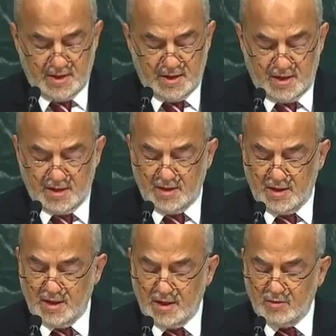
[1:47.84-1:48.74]
The
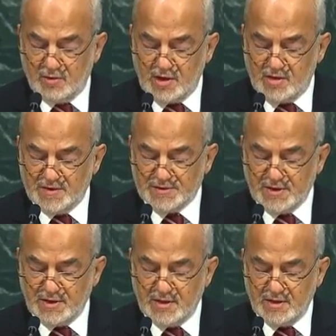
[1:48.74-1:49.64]
valiant
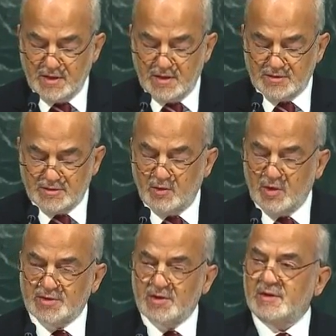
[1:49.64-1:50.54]
Iraqi
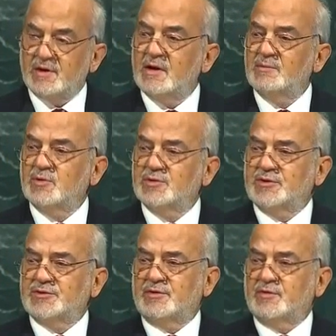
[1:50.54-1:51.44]
forces
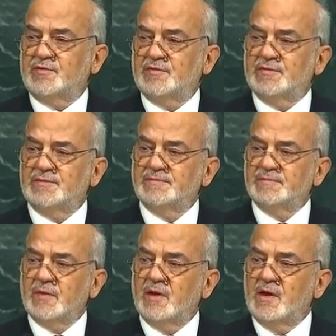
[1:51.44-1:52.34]
had a
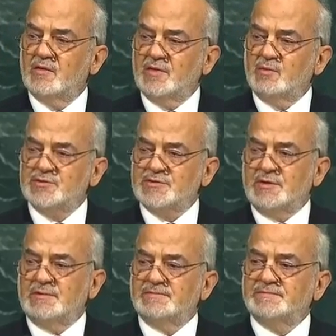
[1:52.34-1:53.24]
historic
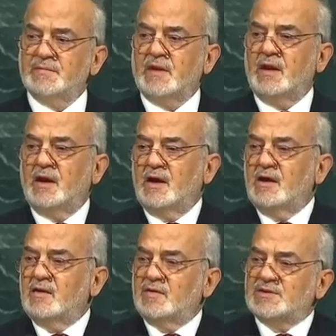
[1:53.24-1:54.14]
victory, putting an end
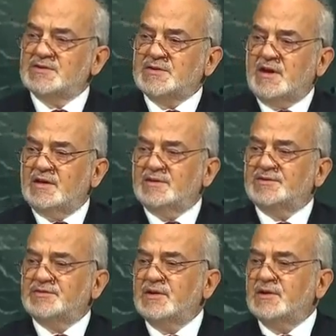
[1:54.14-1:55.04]
to the
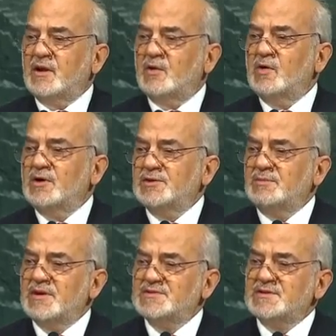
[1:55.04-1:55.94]
myth
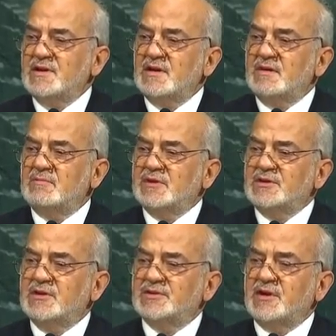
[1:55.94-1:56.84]
of the
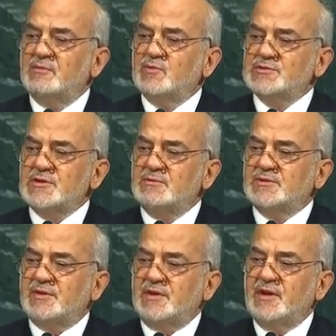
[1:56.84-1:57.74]
state of
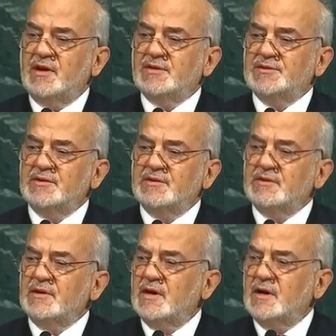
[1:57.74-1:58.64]
terrorism and
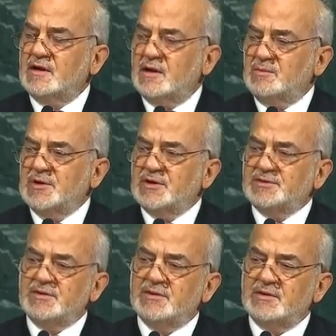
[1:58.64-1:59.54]
extremism in
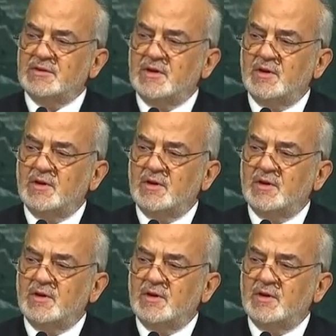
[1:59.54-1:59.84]
Mosul.